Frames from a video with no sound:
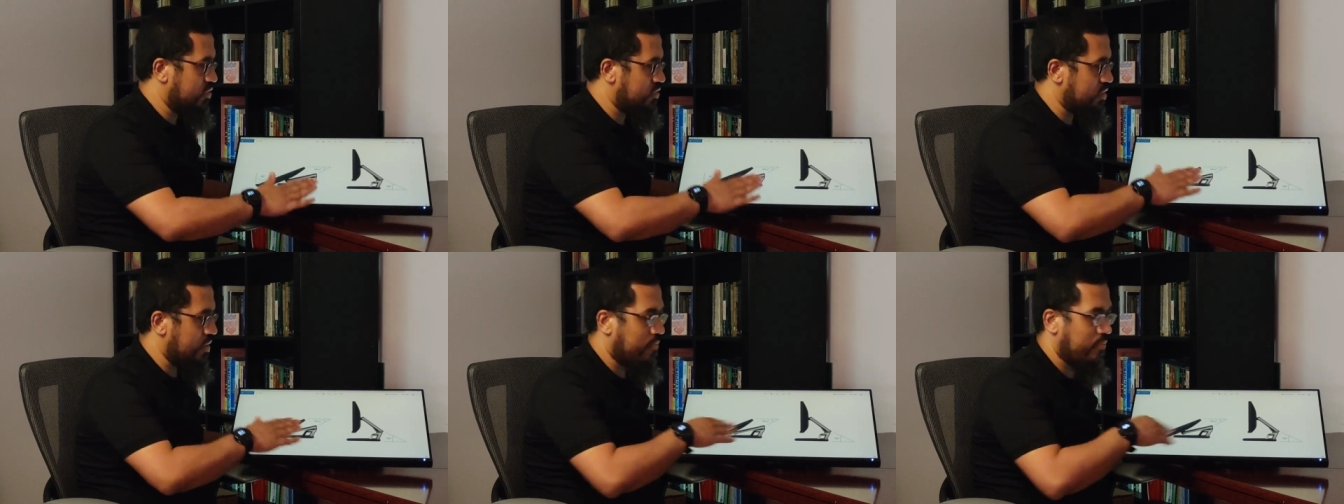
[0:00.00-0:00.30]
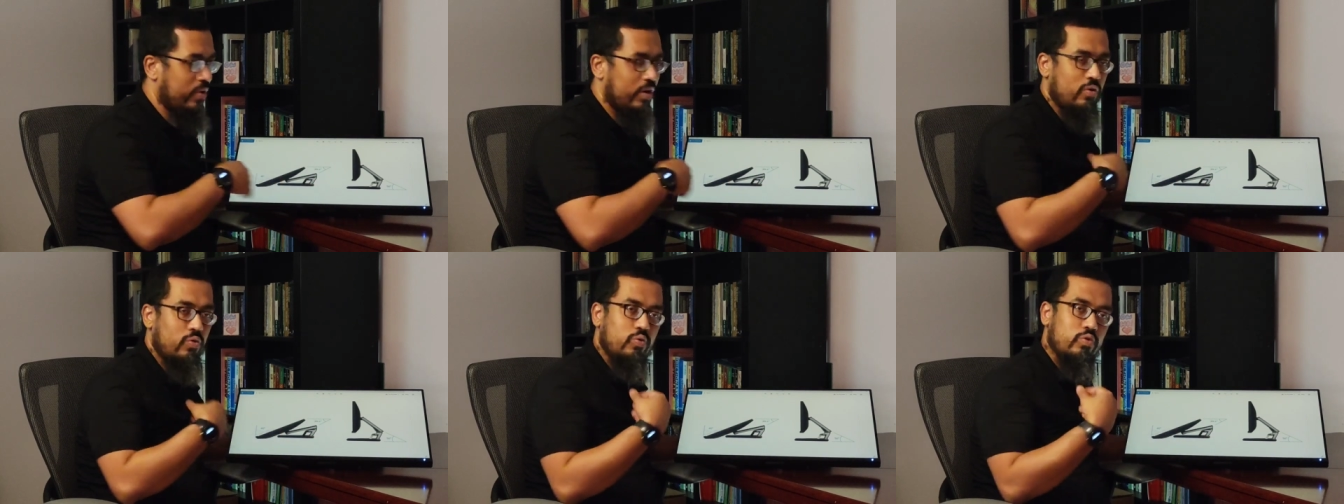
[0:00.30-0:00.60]
So
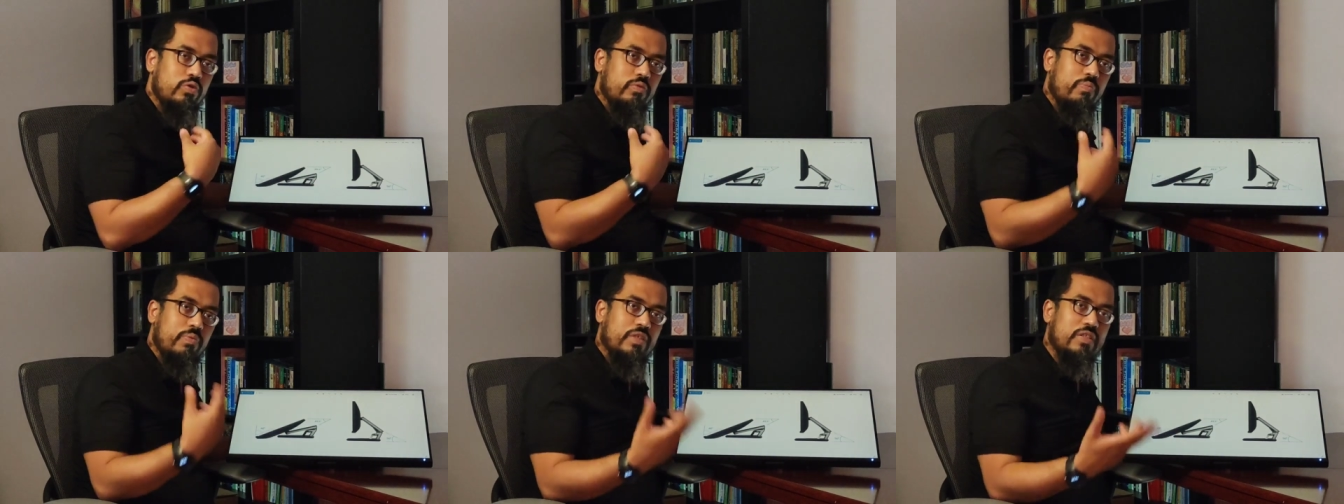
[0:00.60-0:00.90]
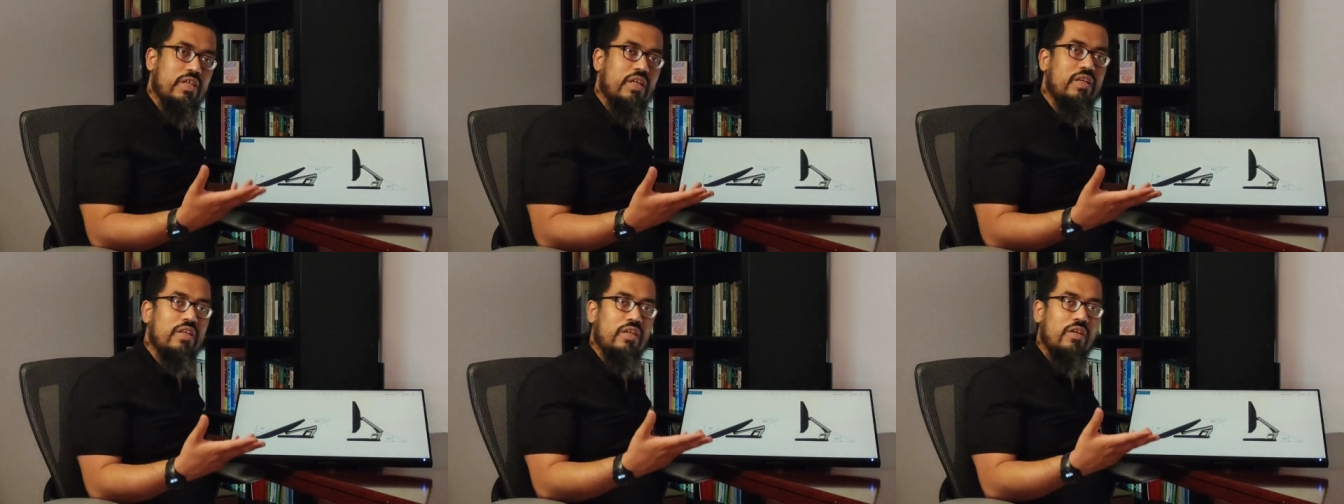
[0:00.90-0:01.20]
someone who's
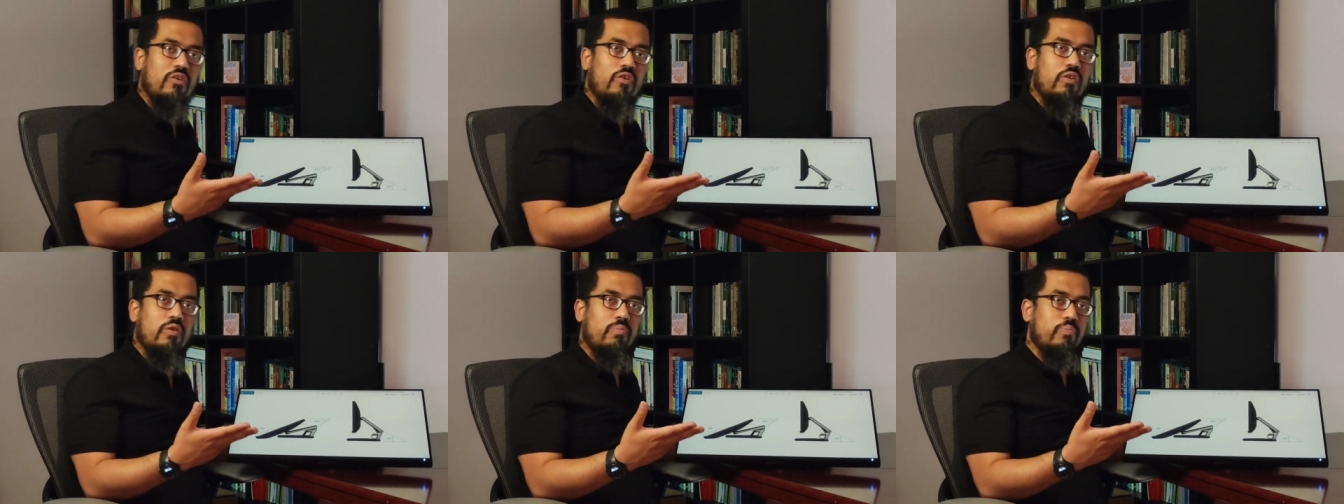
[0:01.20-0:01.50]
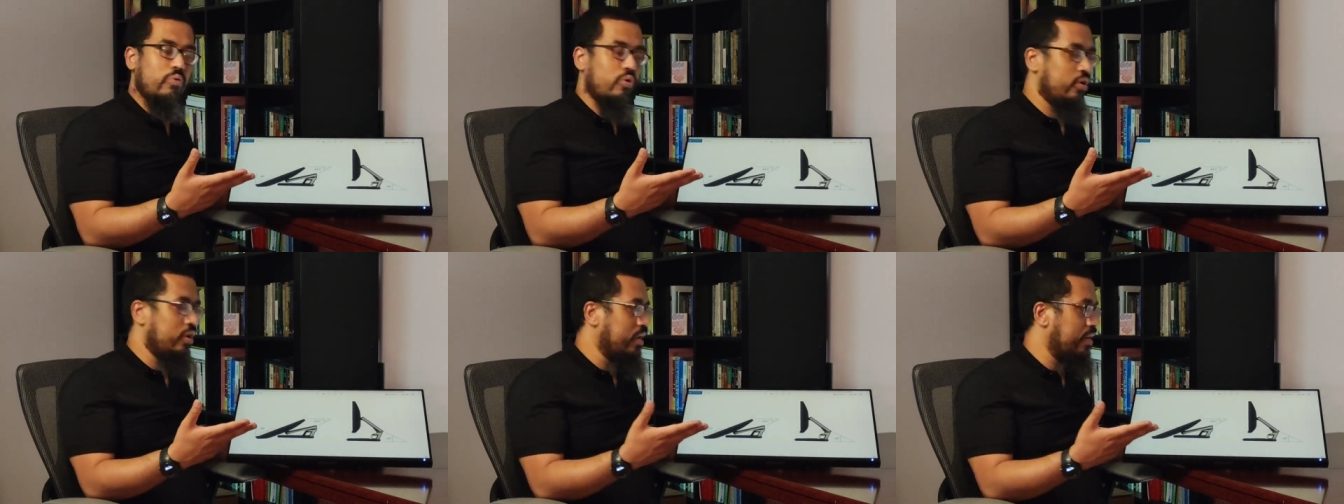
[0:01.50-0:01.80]
presenting on a
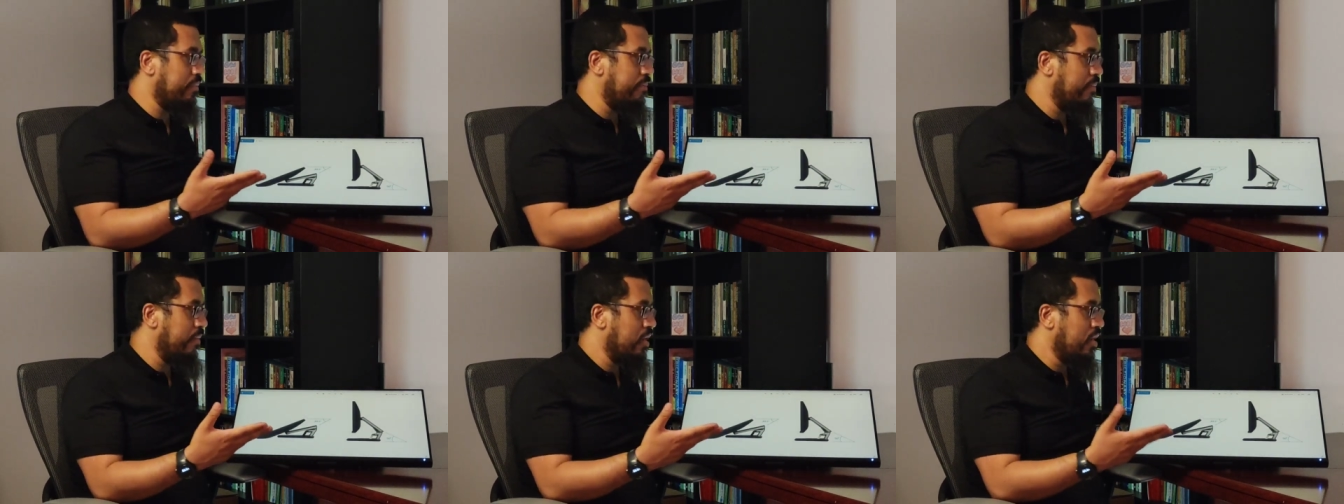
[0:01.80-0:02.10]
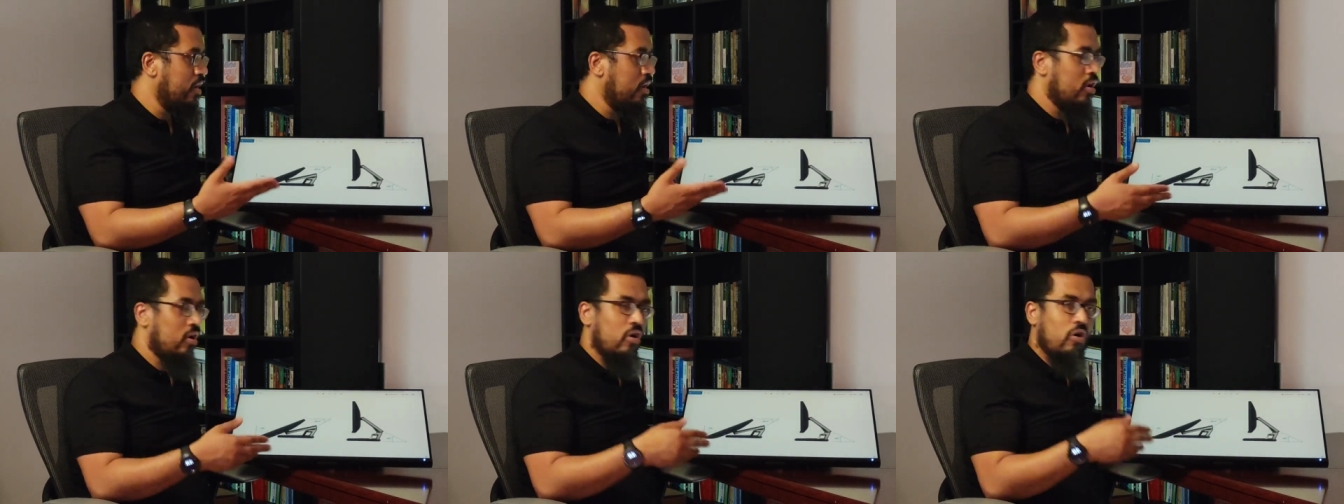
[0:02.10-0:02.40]

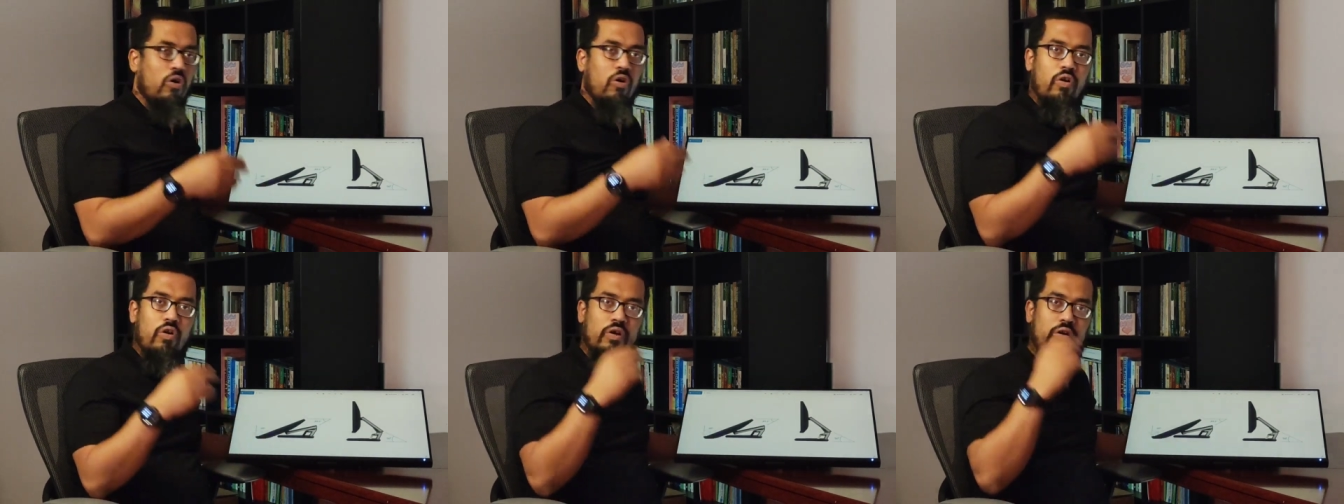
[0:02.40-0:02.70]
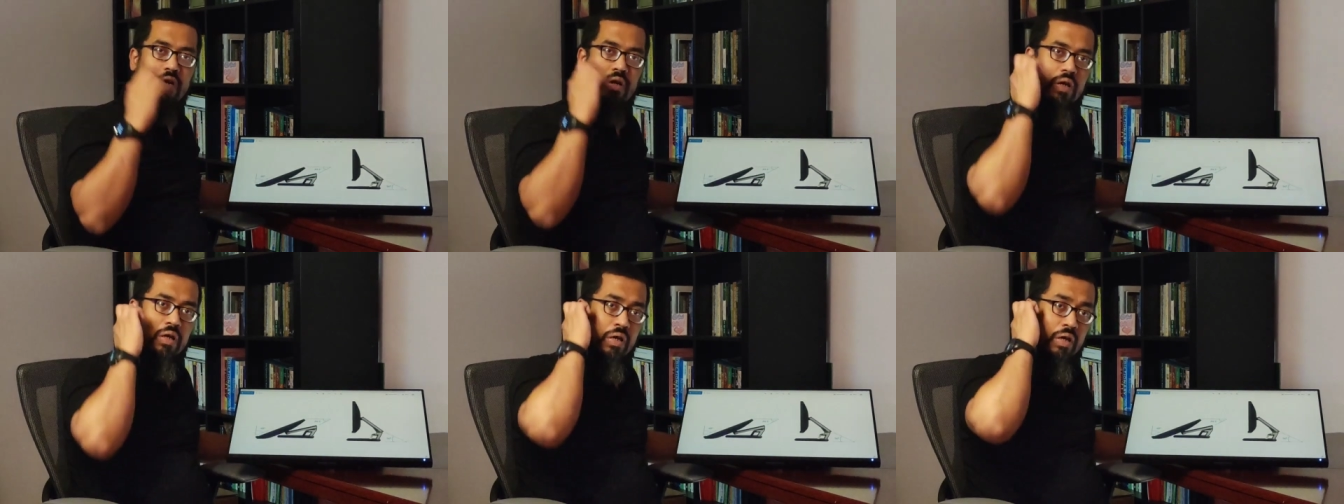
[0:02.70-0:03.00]
podium,
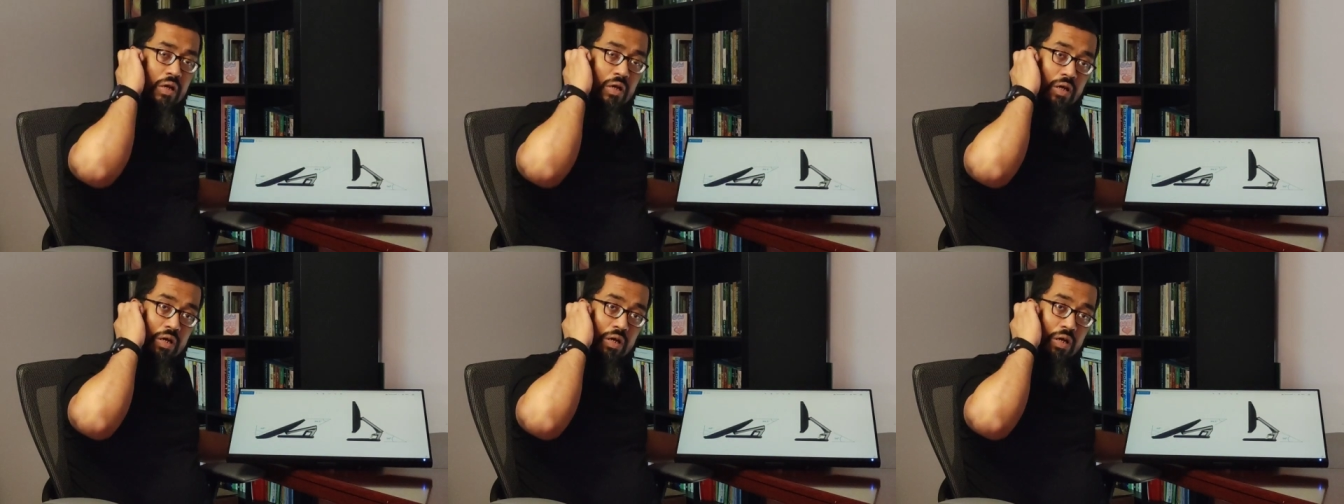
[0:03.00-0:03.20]
or